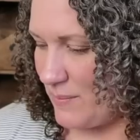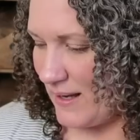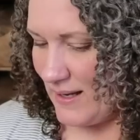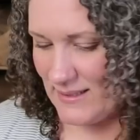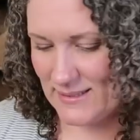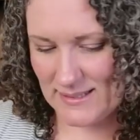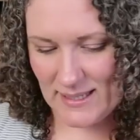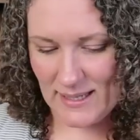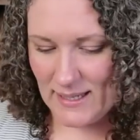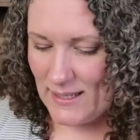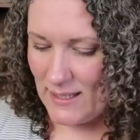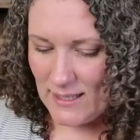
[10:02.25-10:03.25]
because
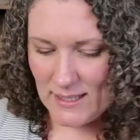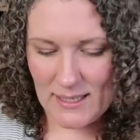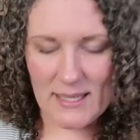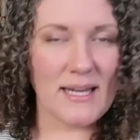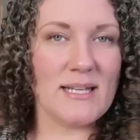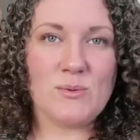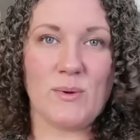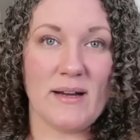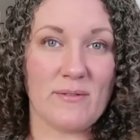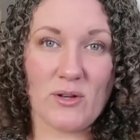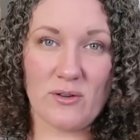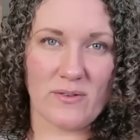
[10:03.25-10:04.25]
it's
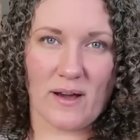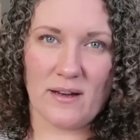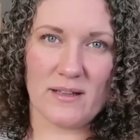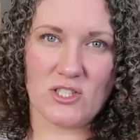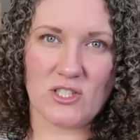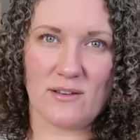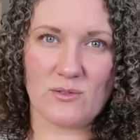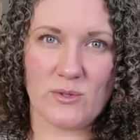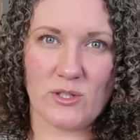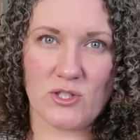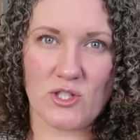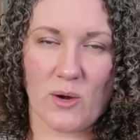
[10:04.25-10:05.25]
whatever you find on the shelves
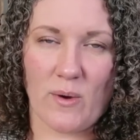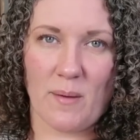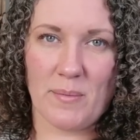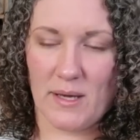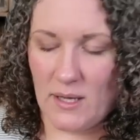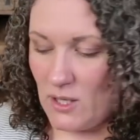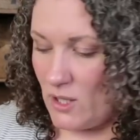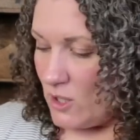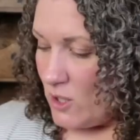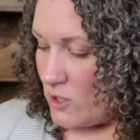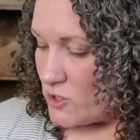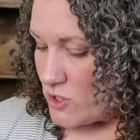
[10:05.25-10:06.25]
when you show up.
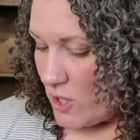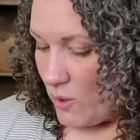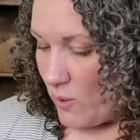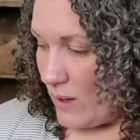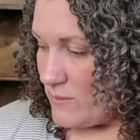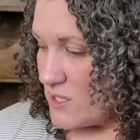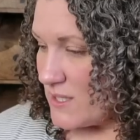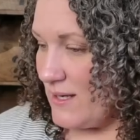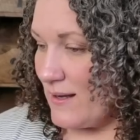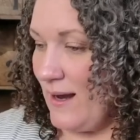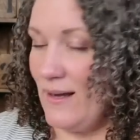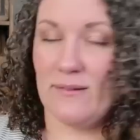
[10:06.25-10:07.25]
So I'm just
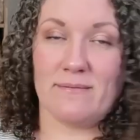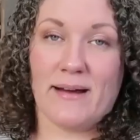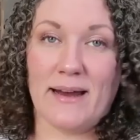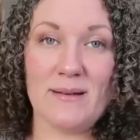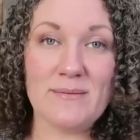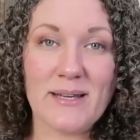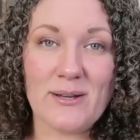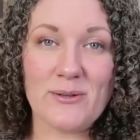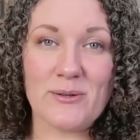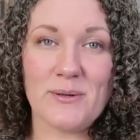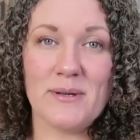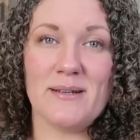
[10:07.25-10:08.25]
gonna kind of randomly go
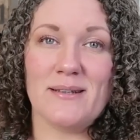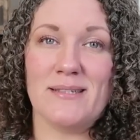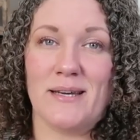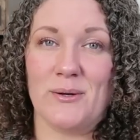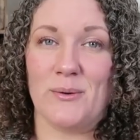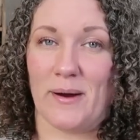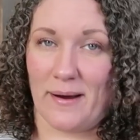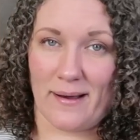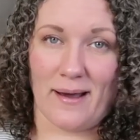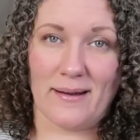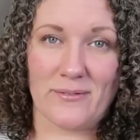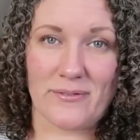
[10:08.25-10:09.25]
through it and I'll tell you where I
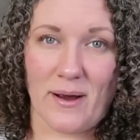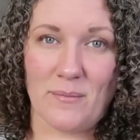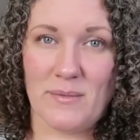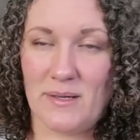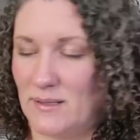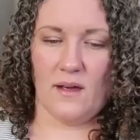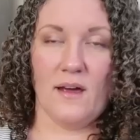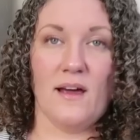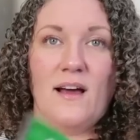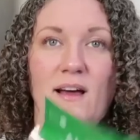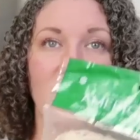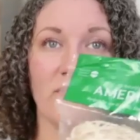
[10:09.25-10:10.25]
got it from.
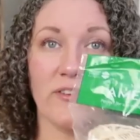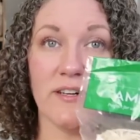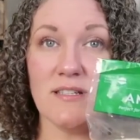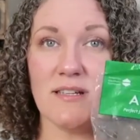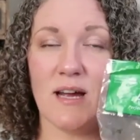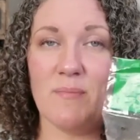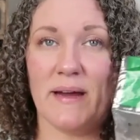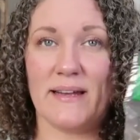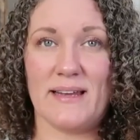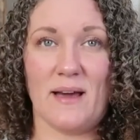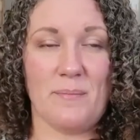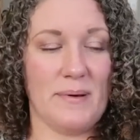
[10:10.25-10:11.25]
First, I
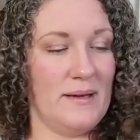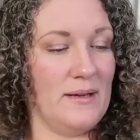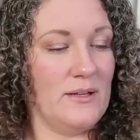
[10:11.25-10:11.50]
picked up